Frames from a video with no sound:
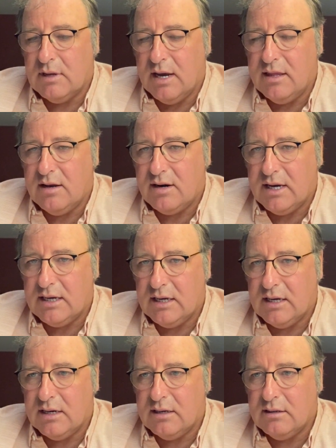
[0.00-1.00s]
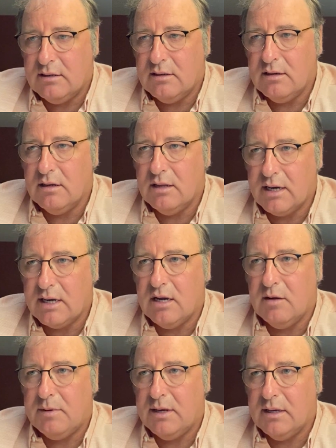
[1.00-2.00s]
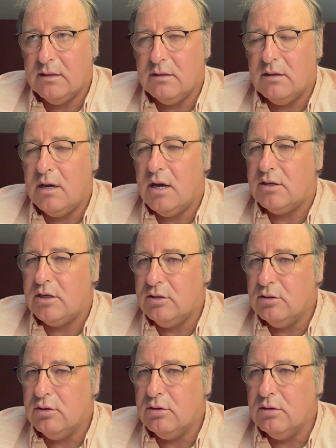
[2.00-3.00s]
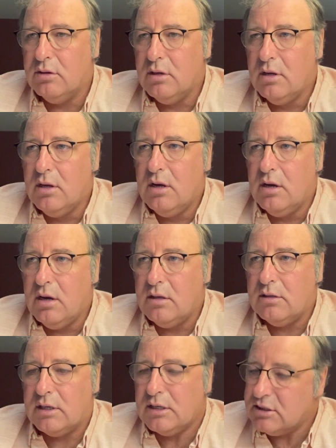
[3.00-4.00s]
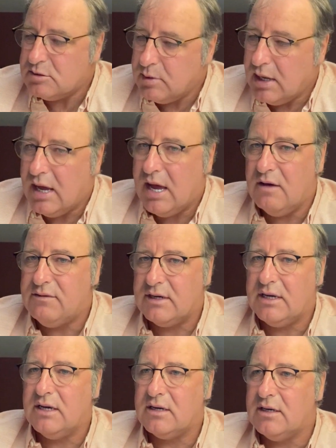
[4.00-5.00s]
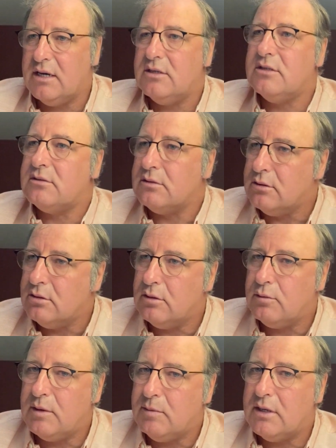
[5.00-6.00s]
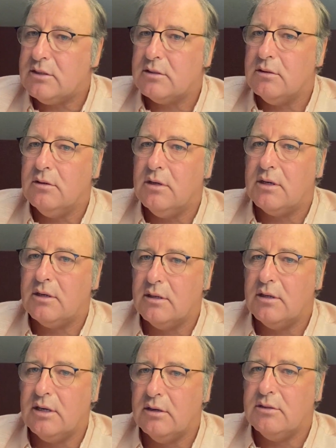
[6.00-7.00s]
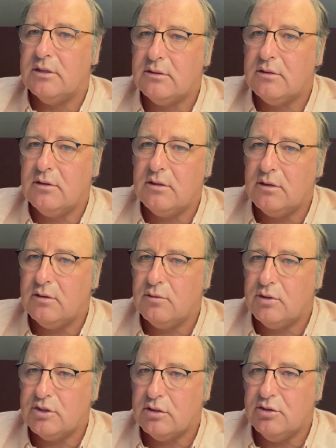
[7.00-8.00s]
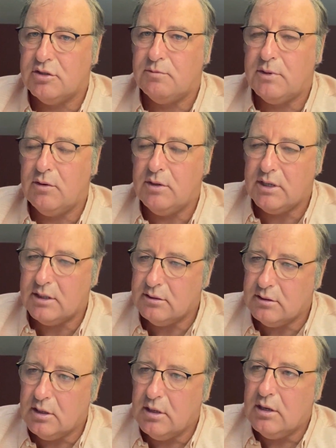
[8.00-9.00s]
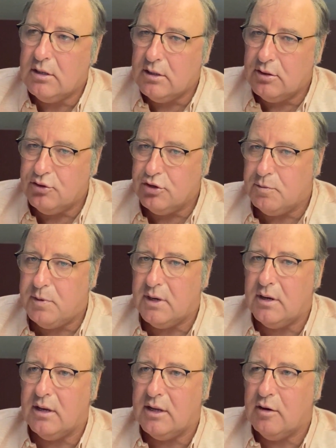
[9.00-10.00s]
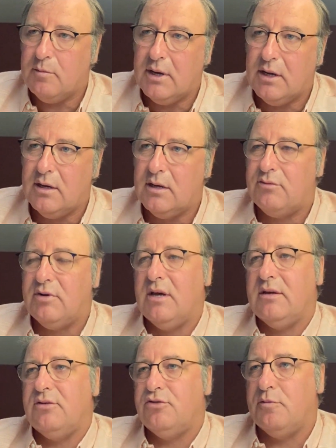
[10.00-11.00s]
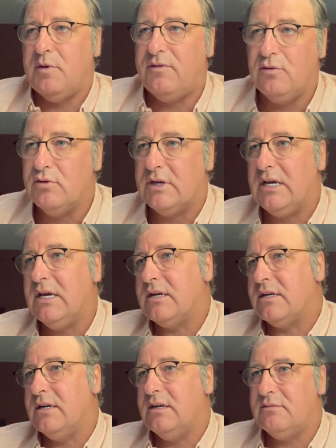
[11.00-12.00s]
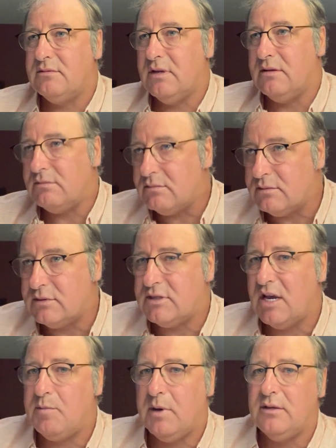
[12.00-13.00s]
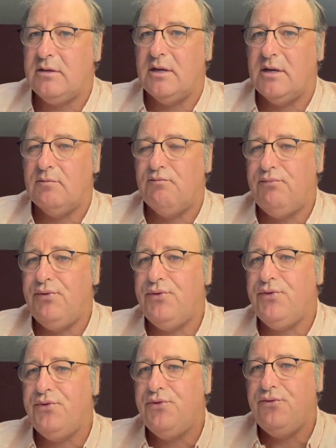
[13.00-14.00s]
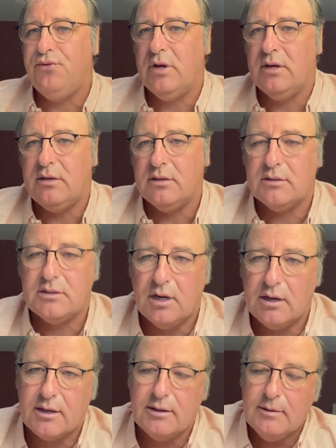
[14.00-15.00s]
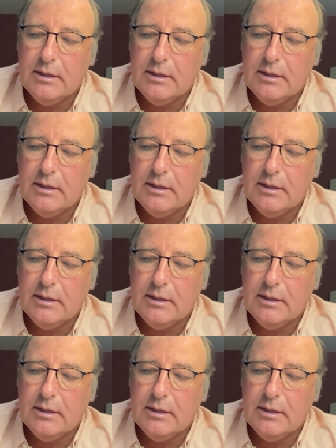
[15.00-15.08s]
in the right gear, lugging it up a hill, and you know you can split a half a gear and then just go a wee bit slower, and you know, just as you're losing power you can drop it in a little bit rather than drop a full gear and step into it and then you're stuck.